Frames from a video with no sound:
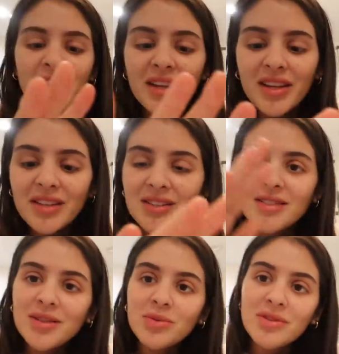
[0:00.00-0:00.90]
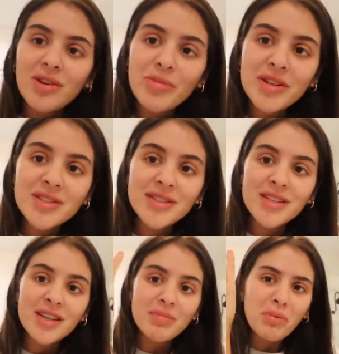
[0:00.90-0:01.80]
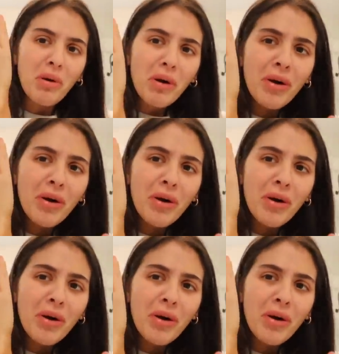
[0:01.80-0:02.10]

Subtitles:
hands like was all messed up.